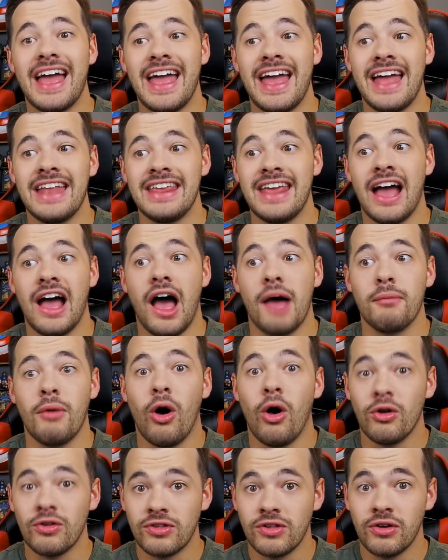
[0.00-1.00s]
And yeah, I'm
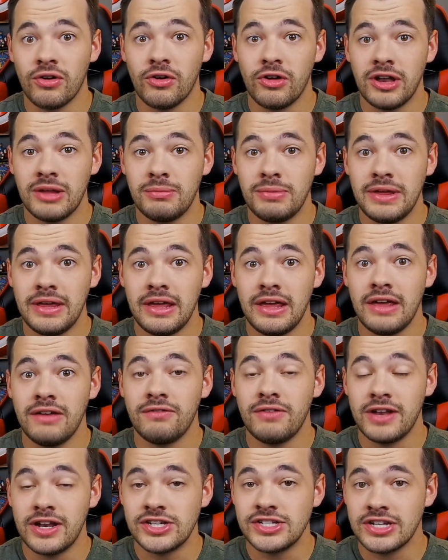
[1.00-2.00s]
also going to
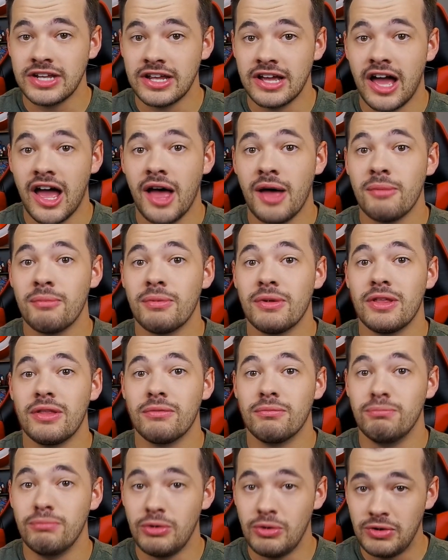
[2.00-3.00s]
be finishing up
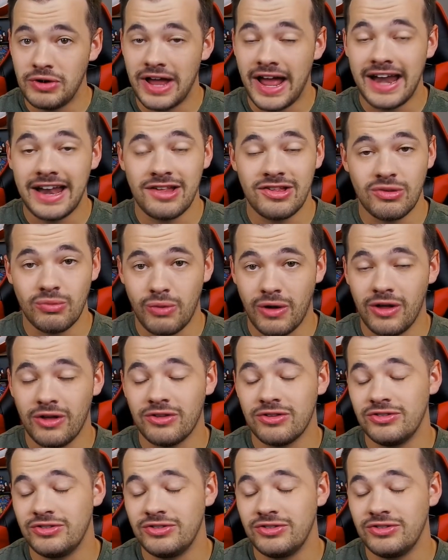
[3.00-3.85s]
Moon Knight as well,